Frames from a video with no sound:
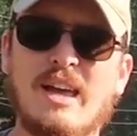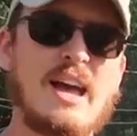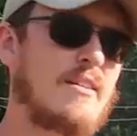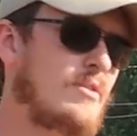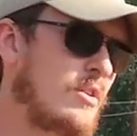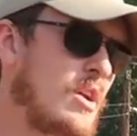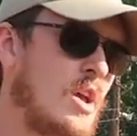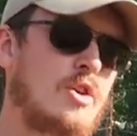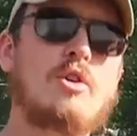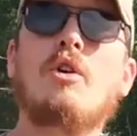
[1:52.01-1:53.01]
They have their
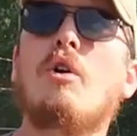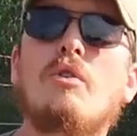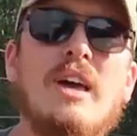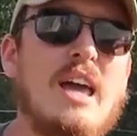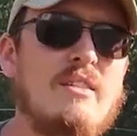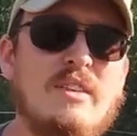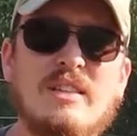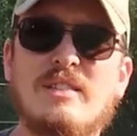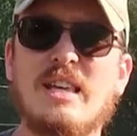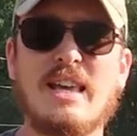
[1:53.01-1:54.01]
good old
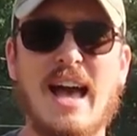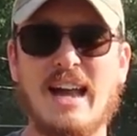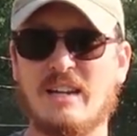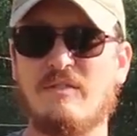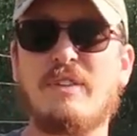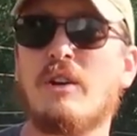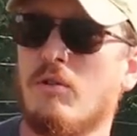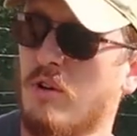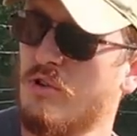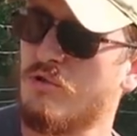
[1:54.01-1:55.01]
AVC, active
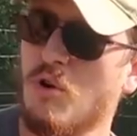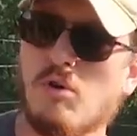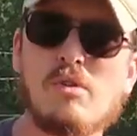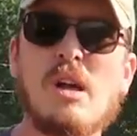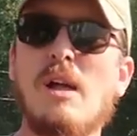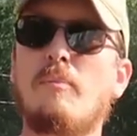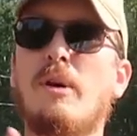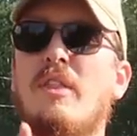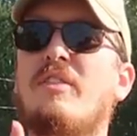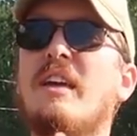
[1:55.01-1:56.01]
vehicle control,
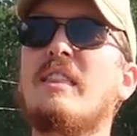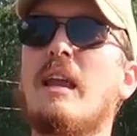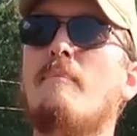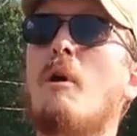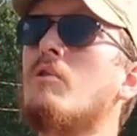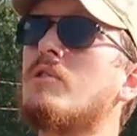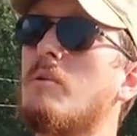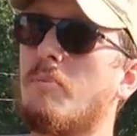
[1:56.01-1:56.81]
but the thing that I'm most